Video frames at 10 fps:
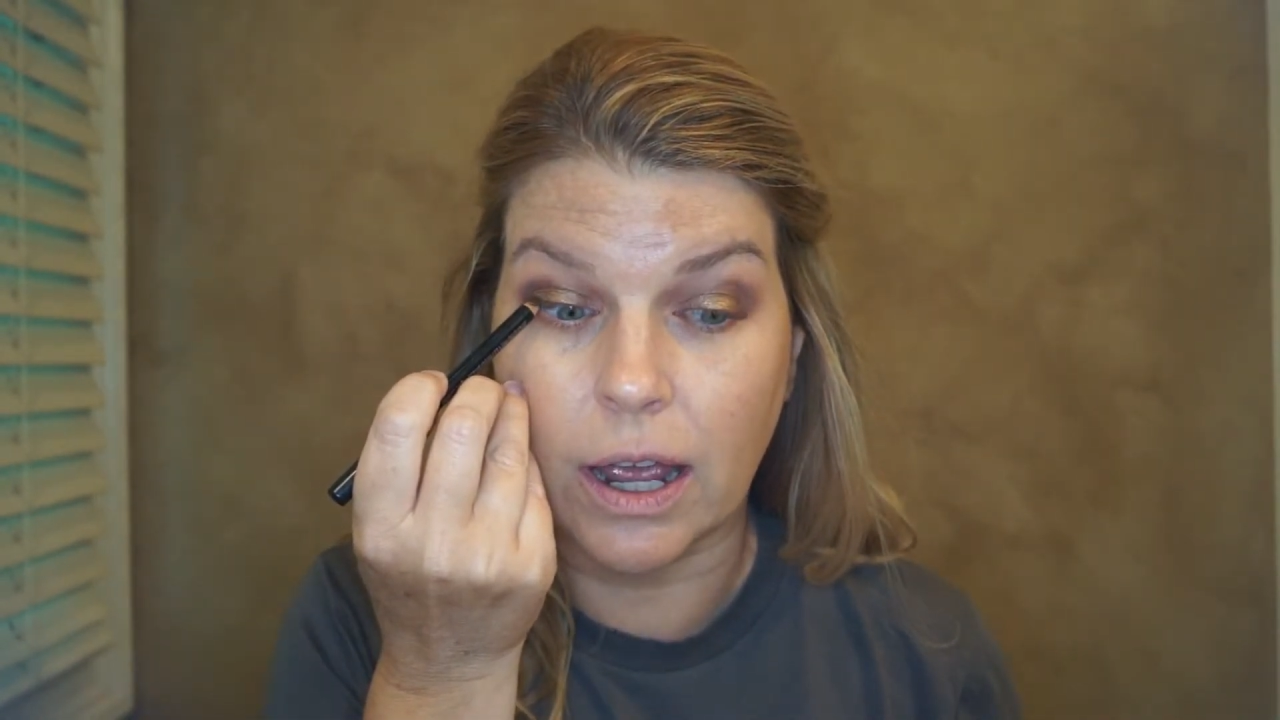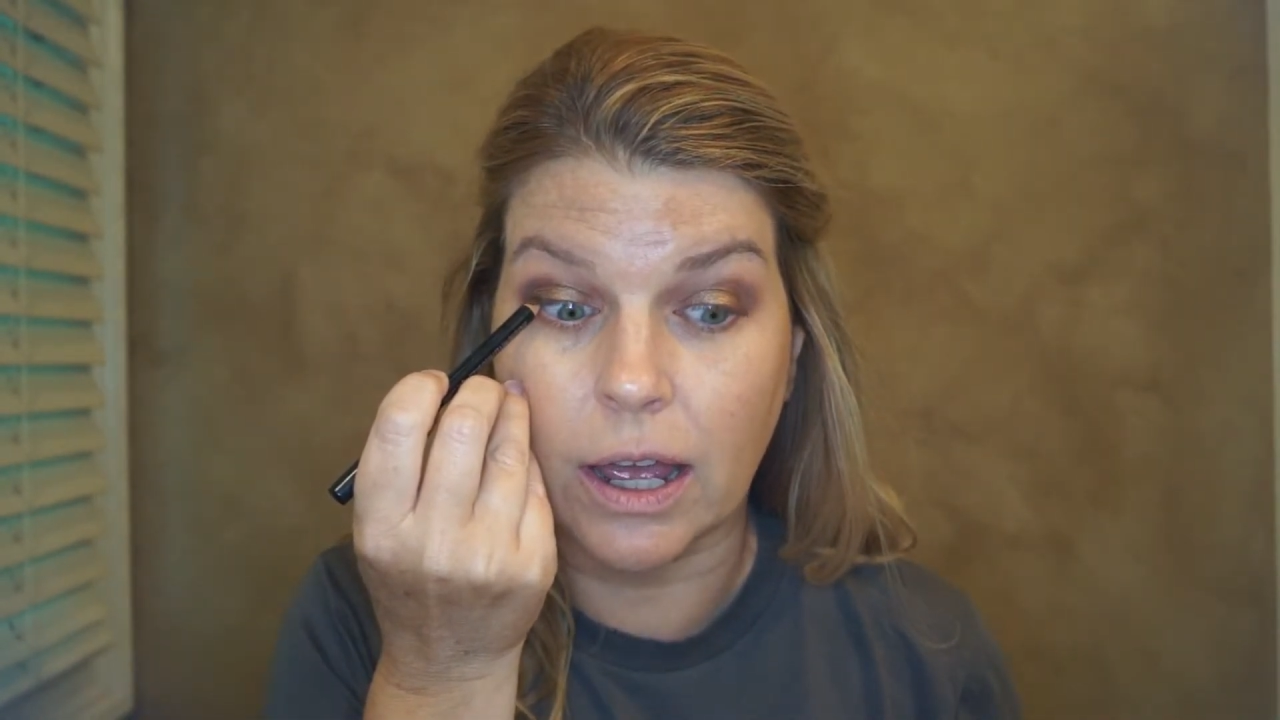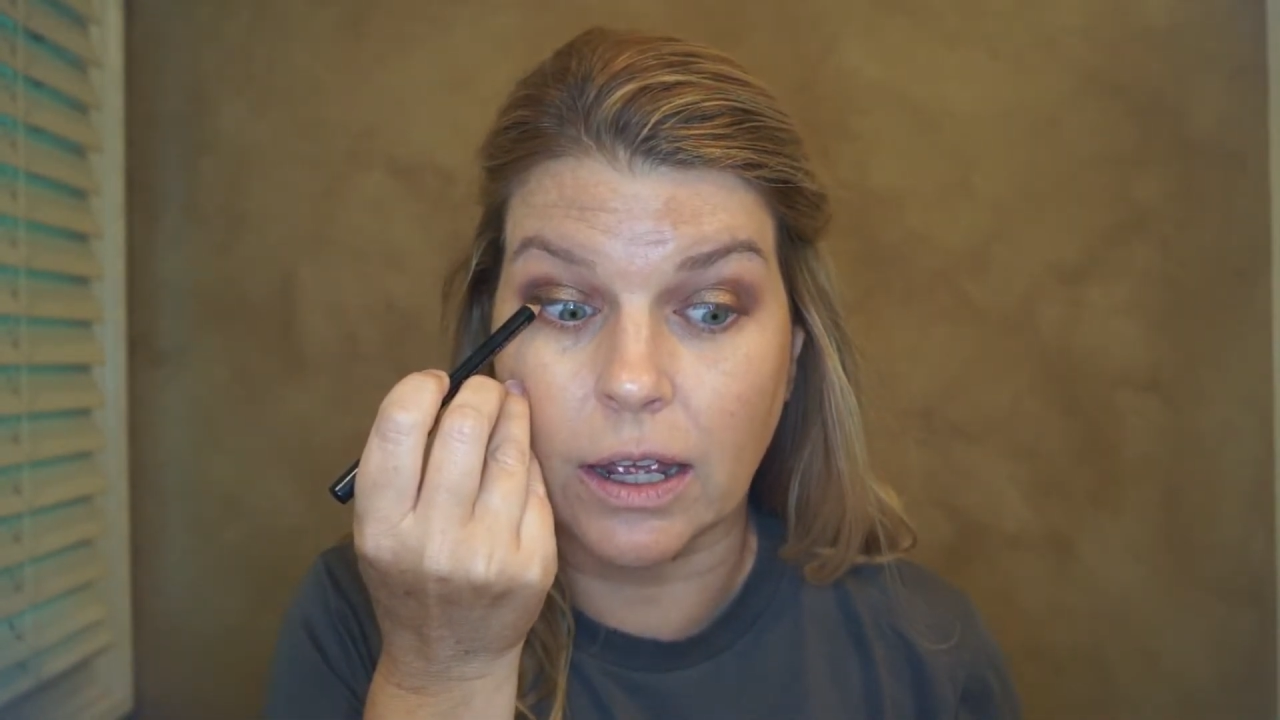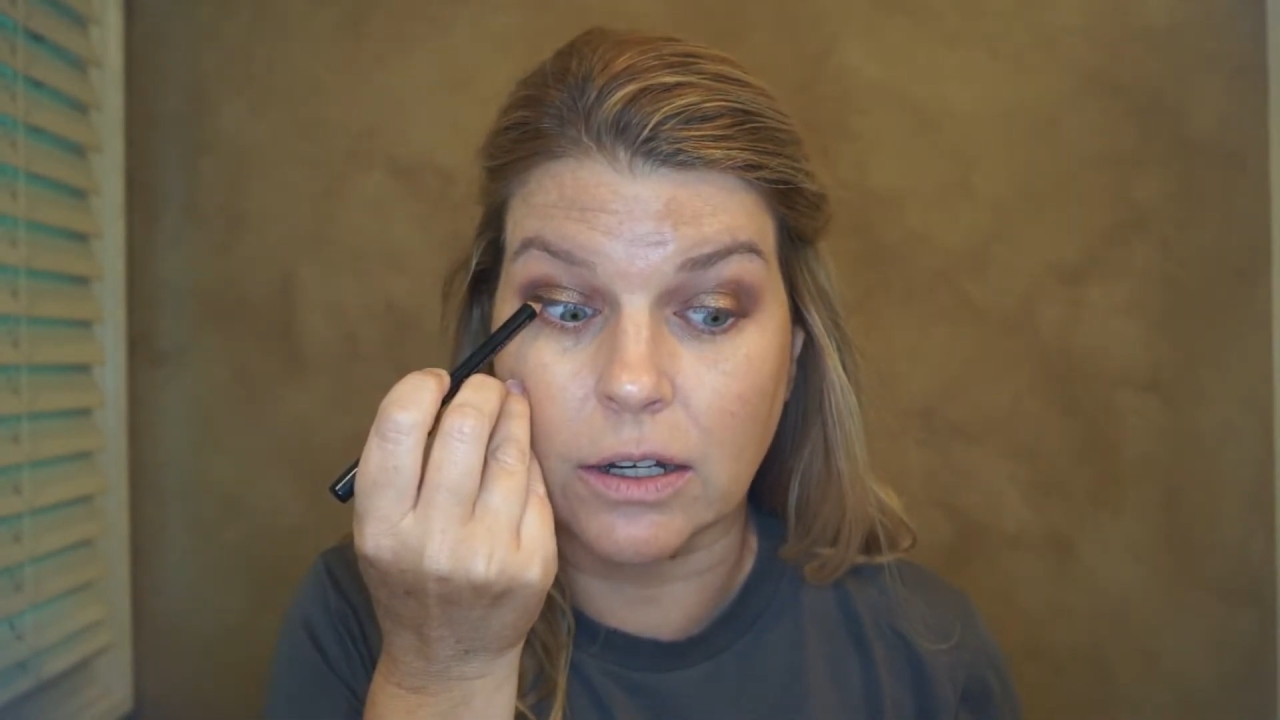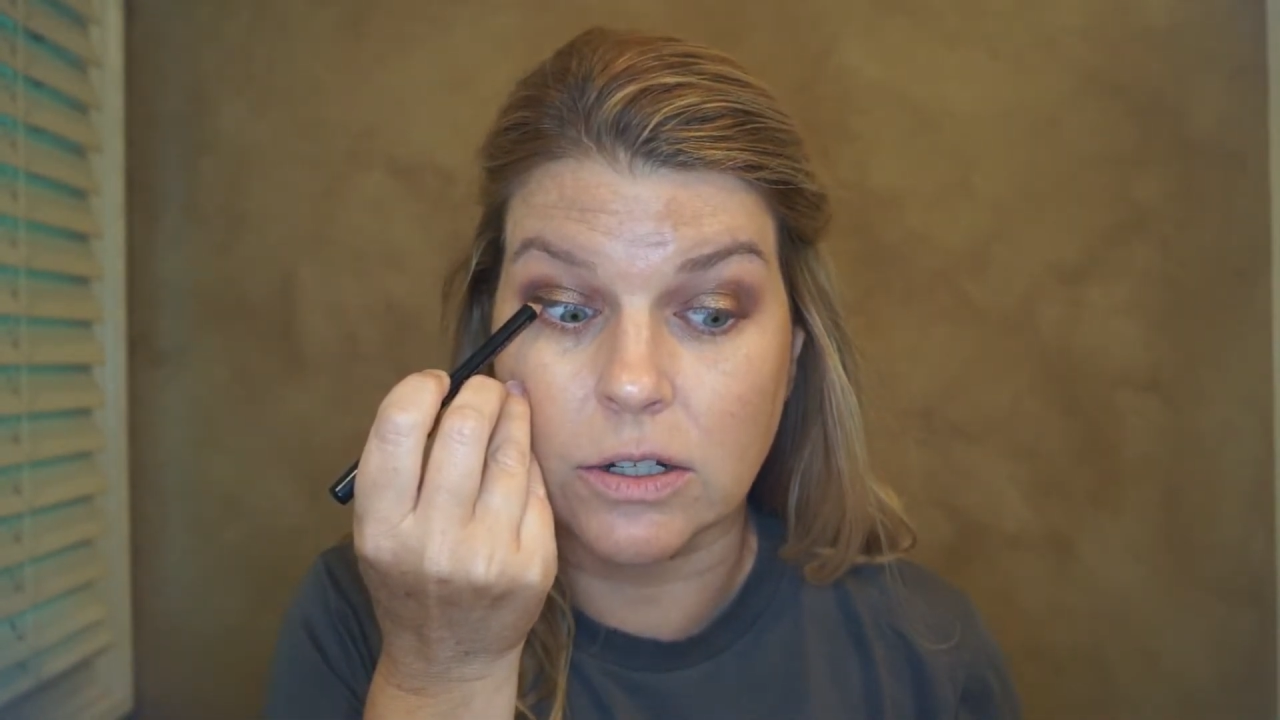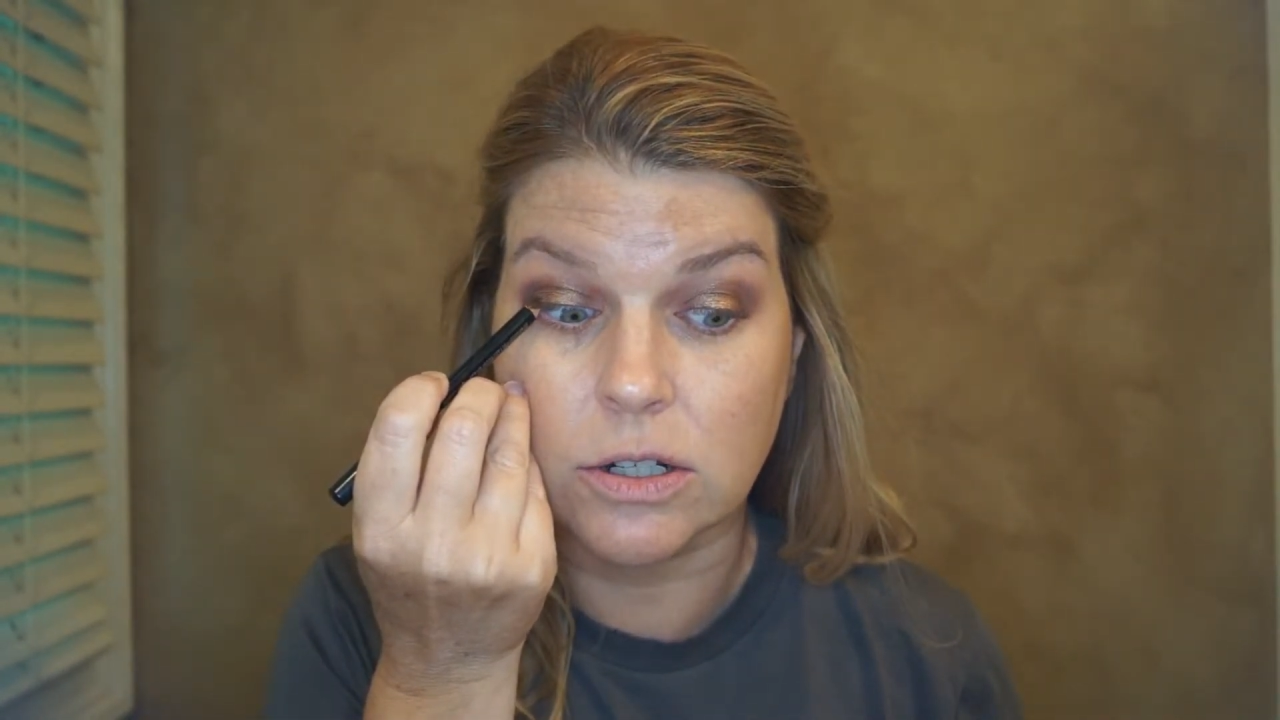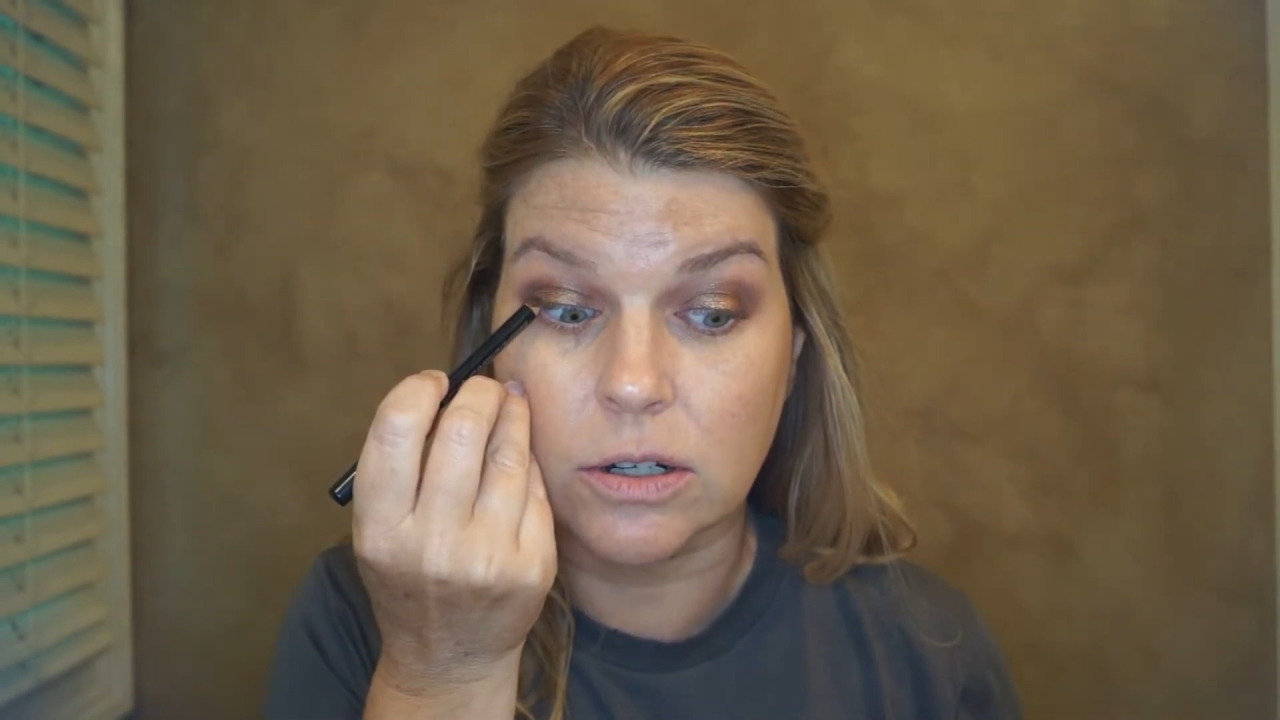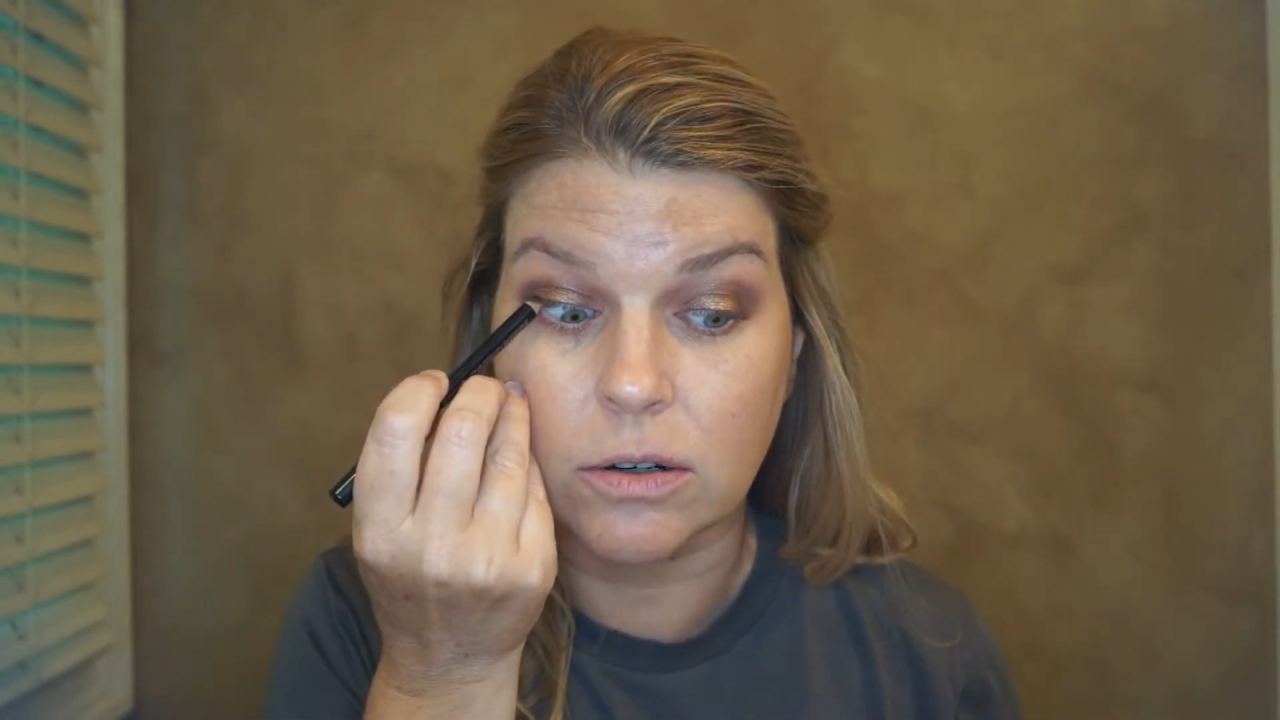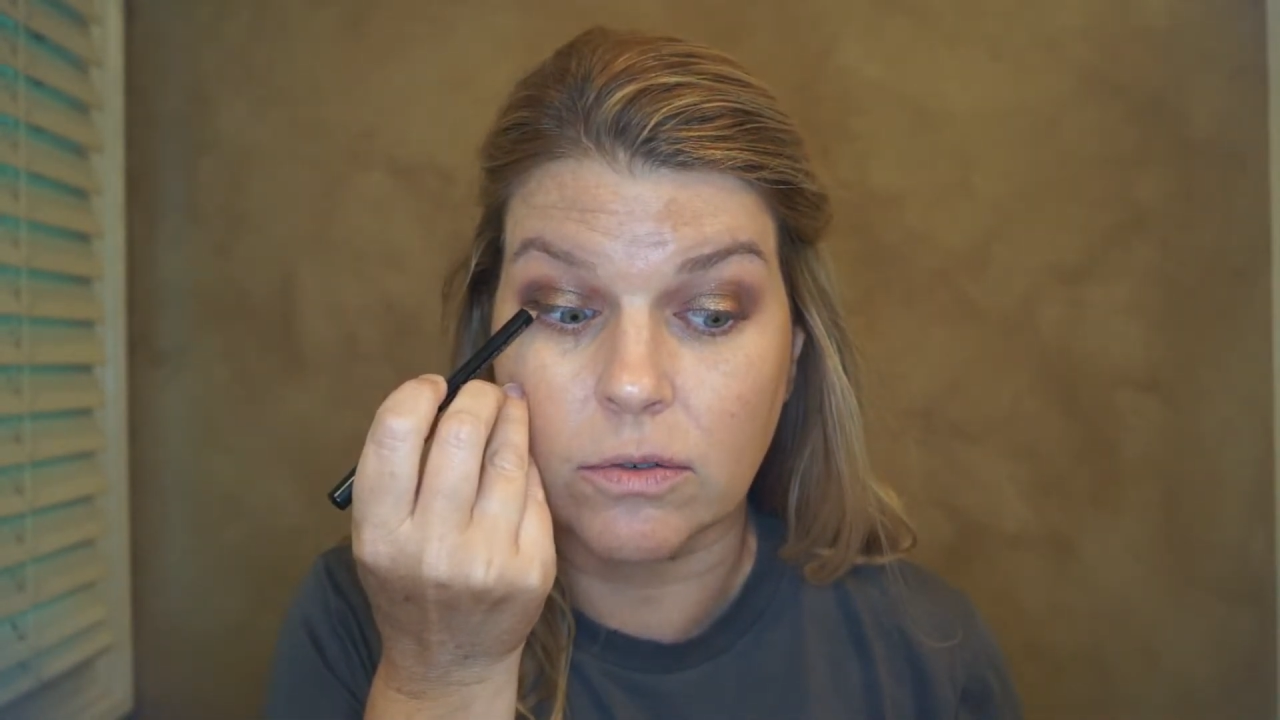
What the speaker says: edge